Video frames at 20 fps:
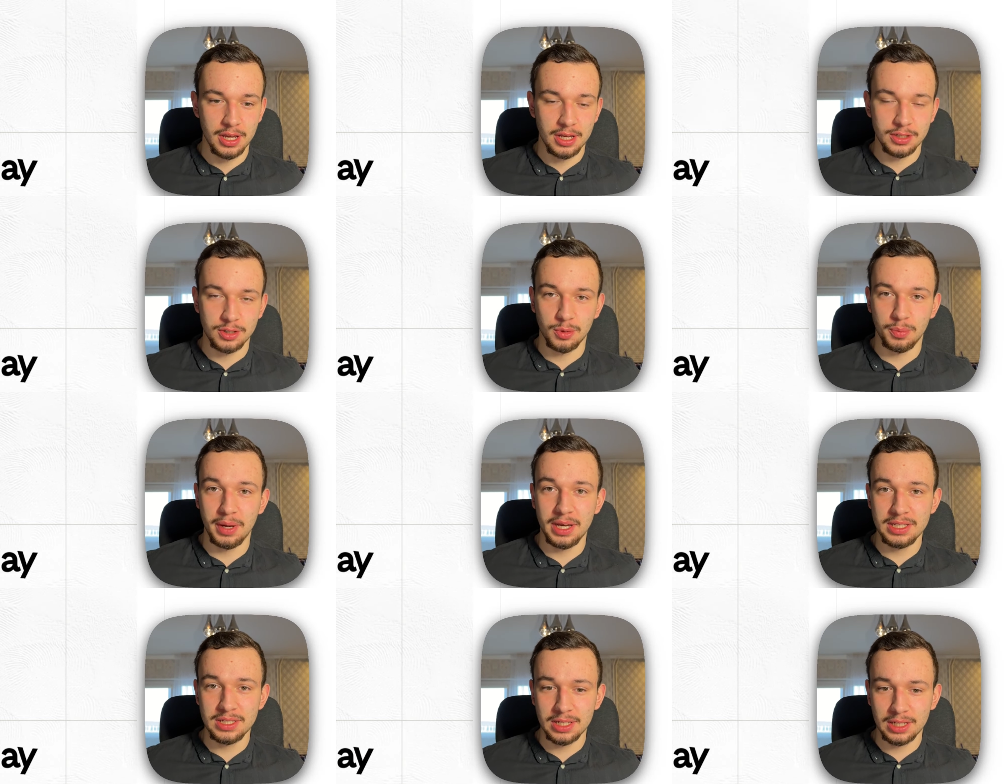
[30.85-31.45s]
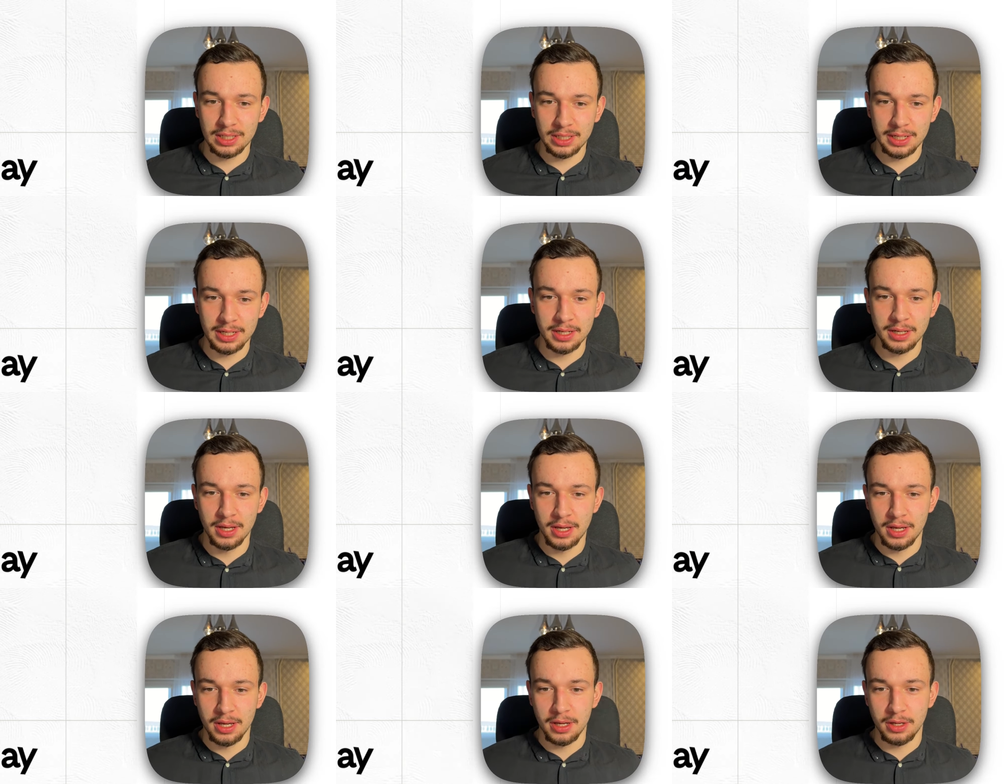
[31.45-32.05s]
So
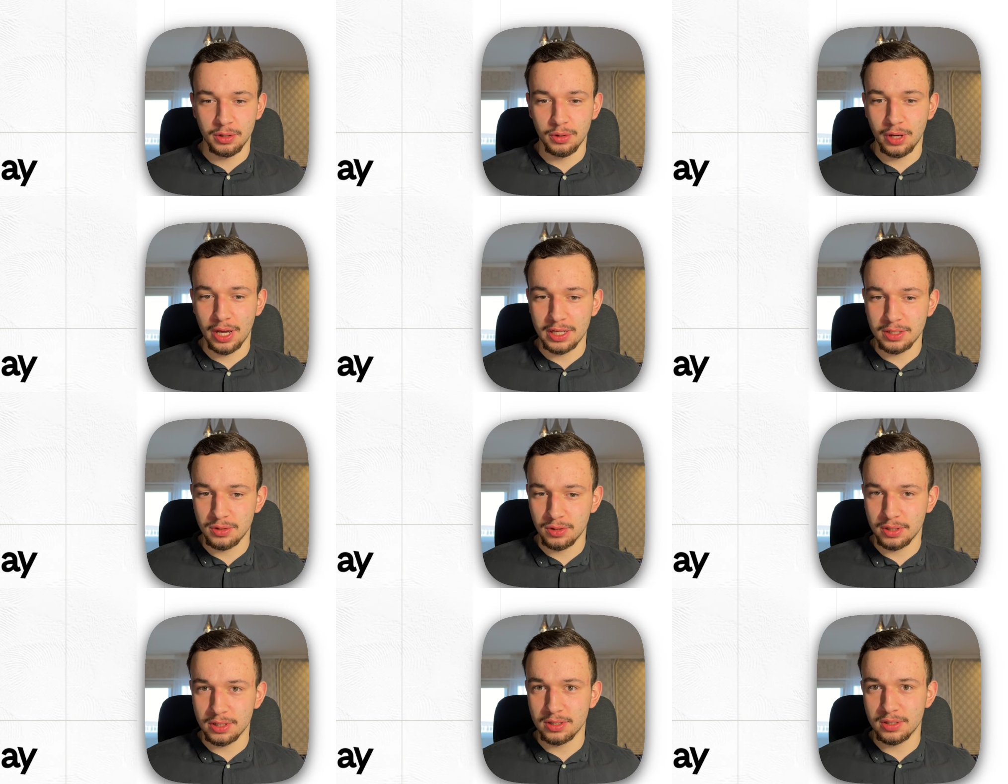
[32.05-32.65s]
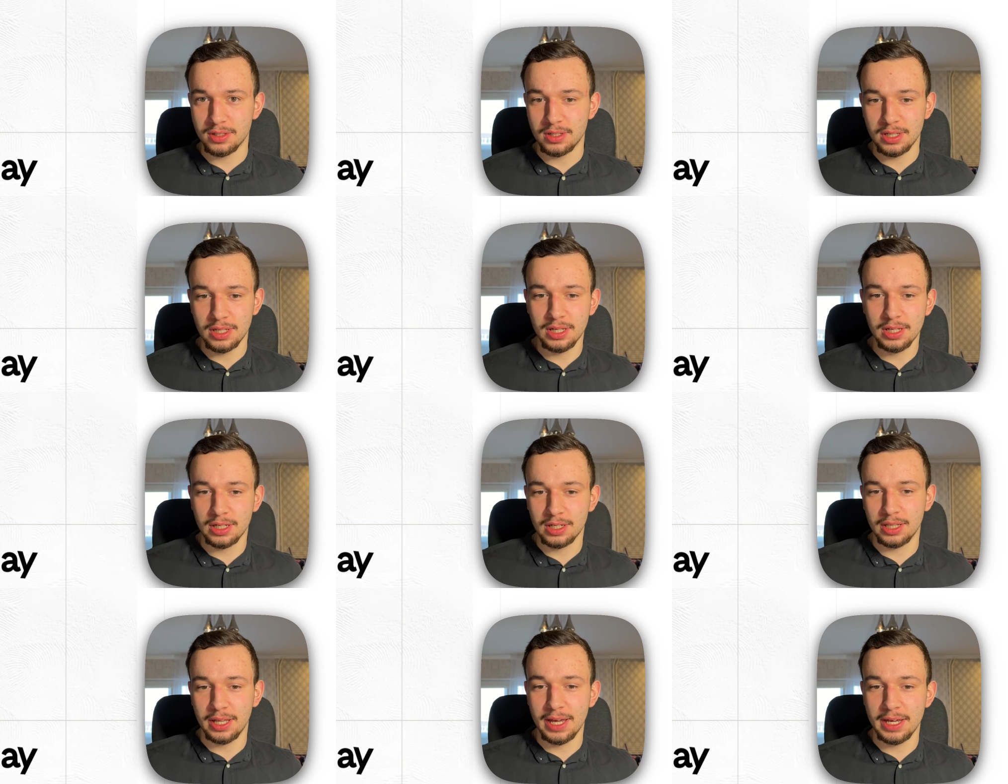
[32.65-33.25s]
basically, as you can
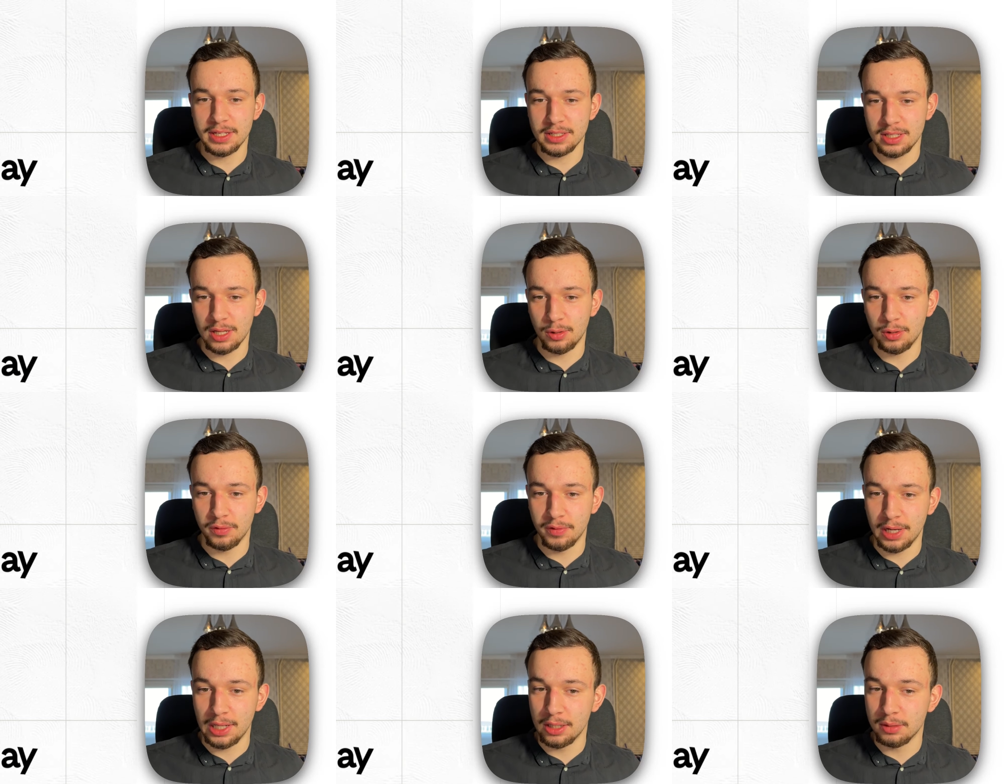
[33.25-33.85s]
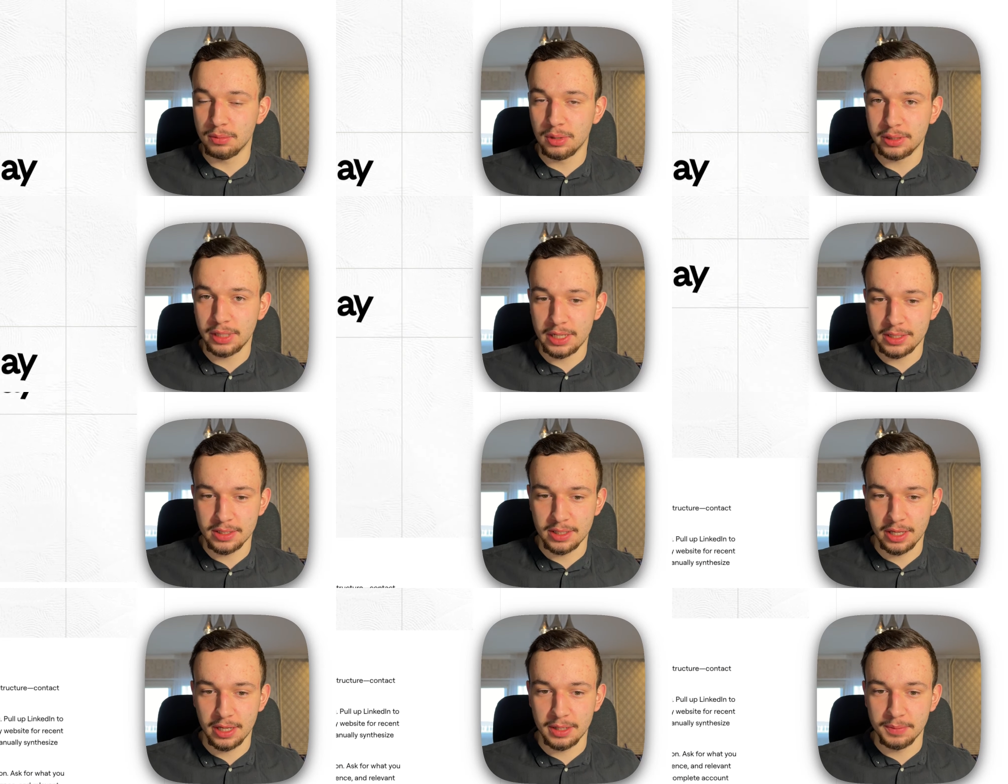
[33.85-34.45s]
see, Clay is now available
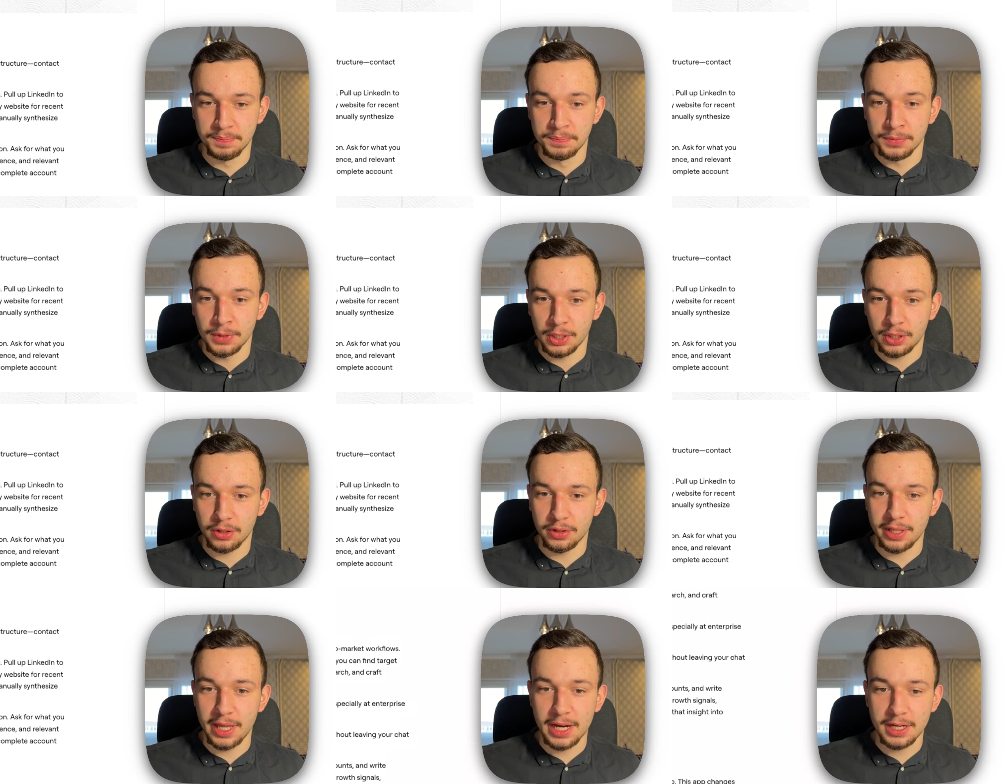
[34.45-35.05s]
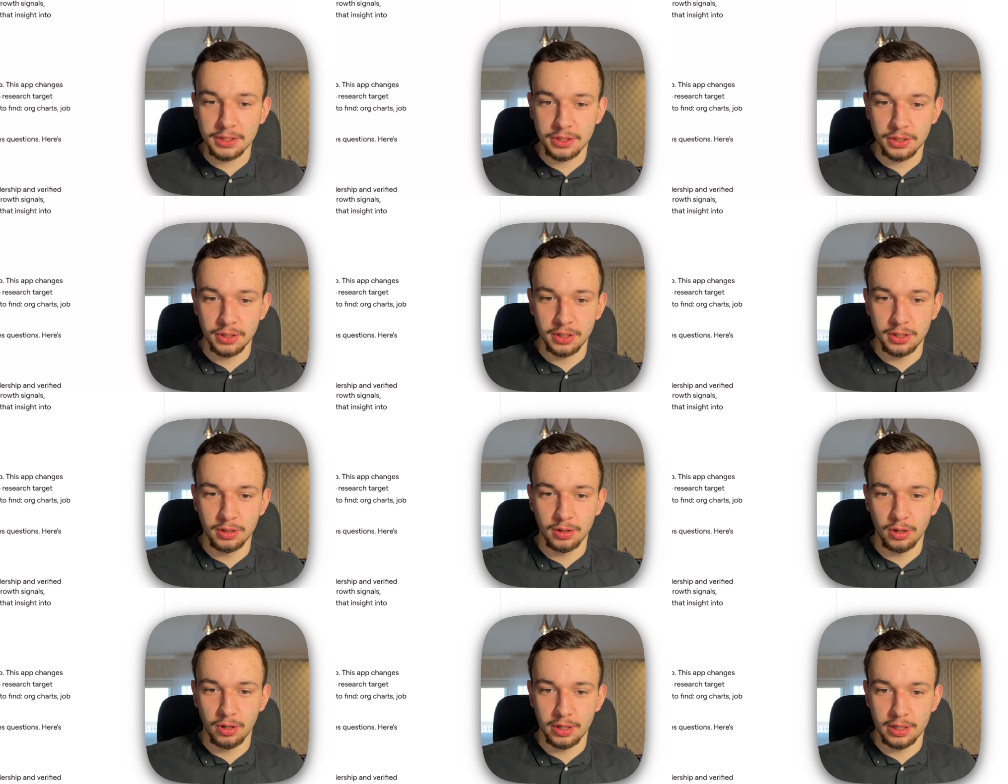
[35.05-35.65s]
as the
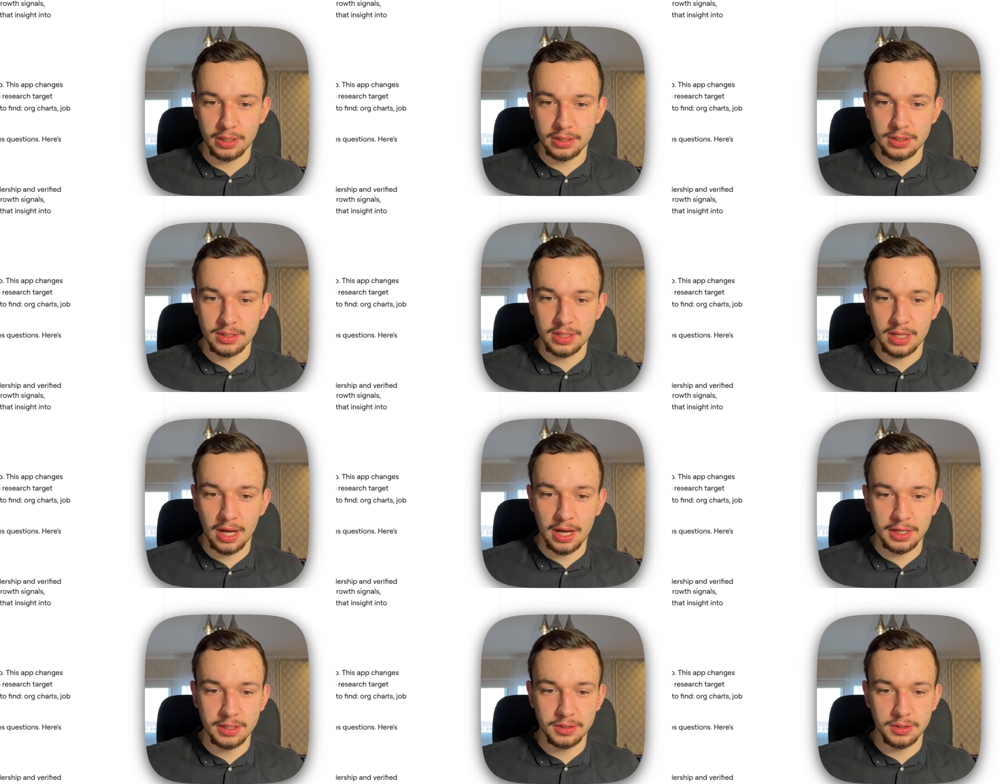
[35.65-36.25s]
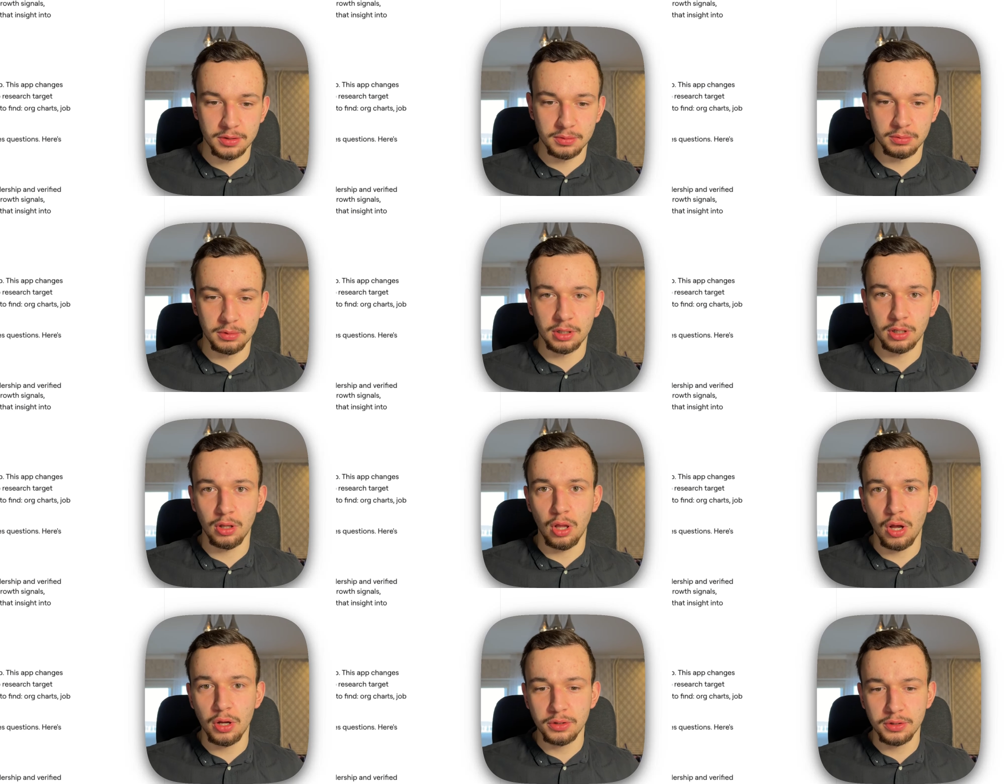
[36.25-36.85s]
connector inside
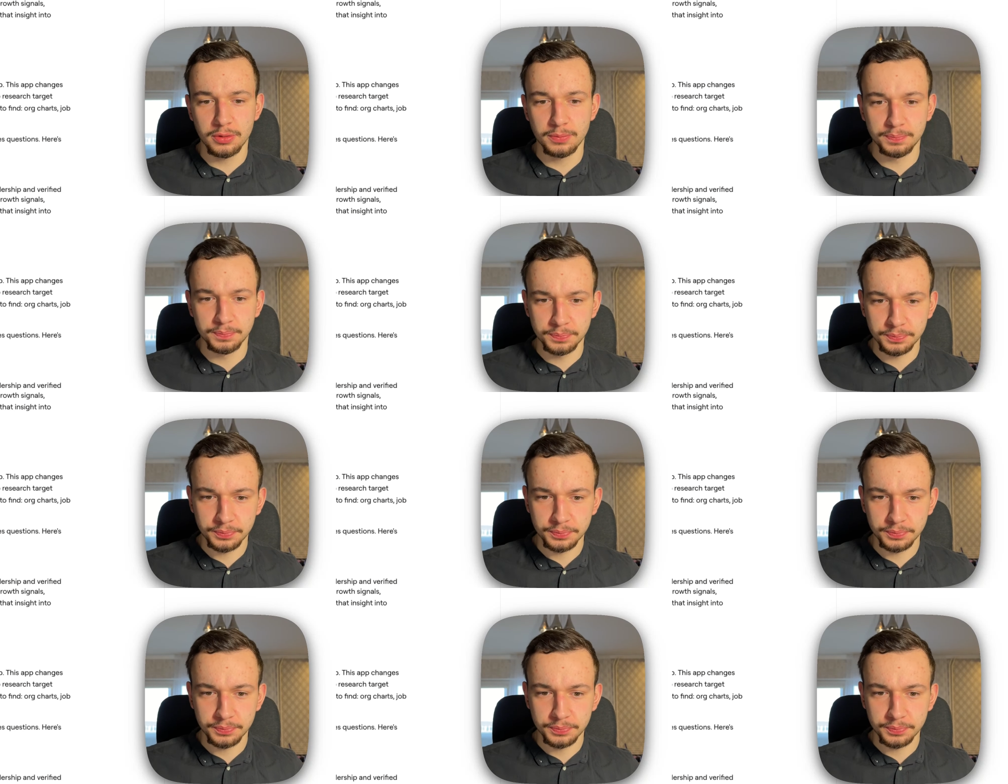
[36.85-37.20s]
Claude,